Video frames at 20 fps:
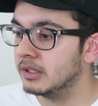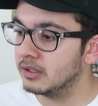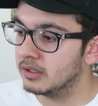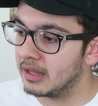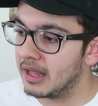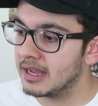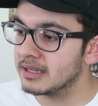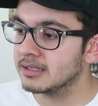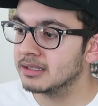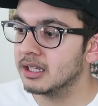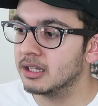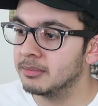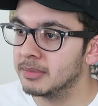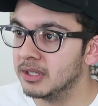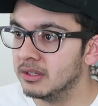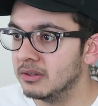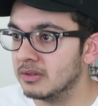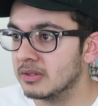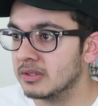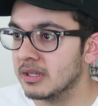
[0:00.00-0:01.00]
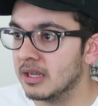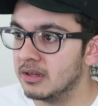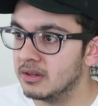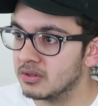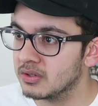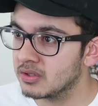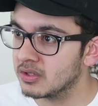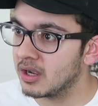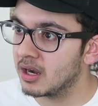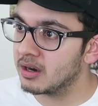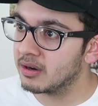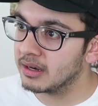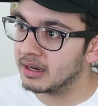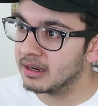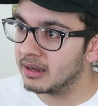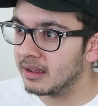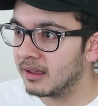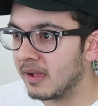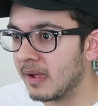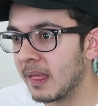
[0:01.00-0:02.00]
your Tell me, you say you're sorry.
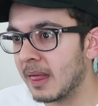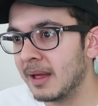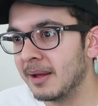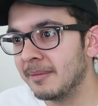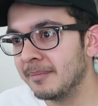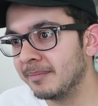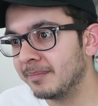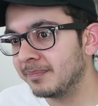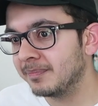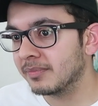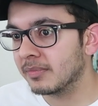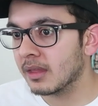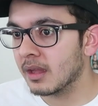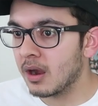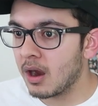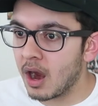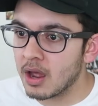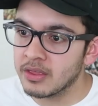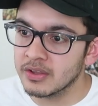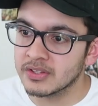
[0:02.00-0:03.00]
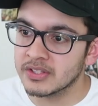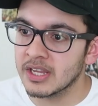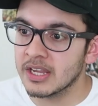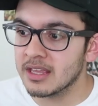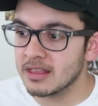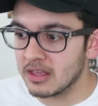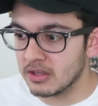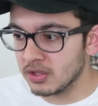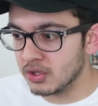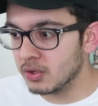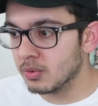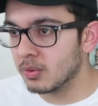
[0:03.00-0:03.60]
Are they saying that